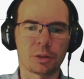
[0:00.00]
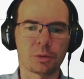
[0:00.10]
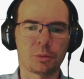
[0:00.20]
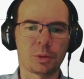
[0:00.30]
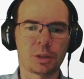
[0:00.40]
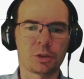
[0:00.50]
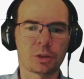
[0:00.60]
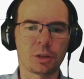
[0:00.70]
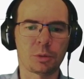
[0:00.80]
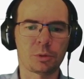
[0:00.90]
So
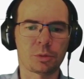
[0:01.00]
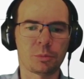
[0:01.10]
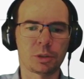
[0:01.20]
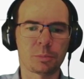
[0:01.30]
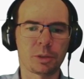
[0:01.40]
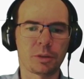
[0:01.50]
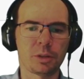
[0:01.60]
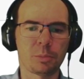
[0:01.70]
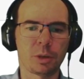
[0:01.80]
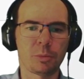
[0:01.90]
essentially I want to multiply this
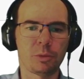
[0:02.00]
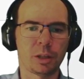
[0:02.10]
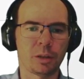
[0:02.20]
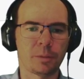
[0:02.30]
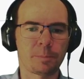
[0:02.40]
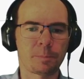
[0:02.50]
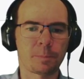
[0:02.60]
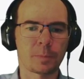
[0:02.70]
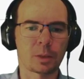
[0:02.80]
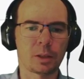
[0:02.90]
by 1,
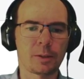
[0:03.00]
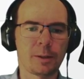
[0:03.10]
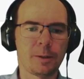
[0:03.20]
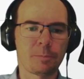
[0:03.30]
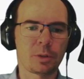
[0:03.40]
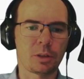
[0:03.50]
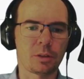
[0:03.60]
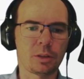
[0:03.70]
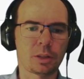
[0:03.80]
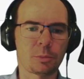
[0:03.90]
okay? And
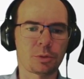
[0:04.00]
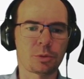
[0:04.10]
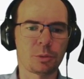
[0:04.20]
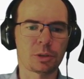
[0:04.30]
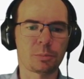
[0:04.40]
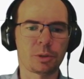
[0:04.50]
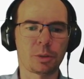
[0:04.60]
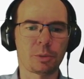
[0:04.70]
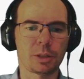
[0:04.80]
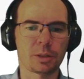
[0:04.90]
this I want to multiply
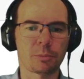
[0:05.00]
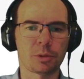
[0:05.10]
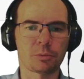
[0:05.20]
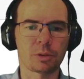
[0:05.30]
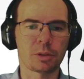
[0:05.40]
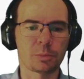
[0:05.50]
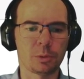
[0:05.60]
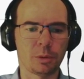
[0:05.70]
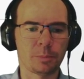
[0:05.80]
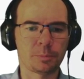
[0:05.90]
by something really
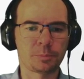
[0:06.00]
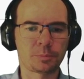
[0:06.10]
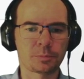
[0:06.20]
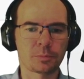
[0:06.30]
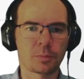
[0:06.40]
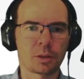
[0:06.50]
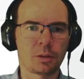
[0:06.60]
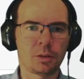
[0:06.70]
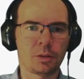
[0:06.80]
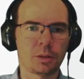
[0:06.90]
small.
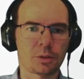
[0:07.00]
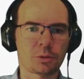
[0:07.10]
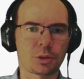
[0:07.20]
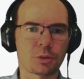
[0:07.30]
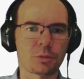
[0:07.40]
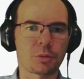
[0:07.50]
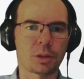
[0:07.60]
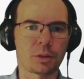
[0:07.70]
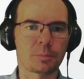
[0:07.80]
Let's try to do that.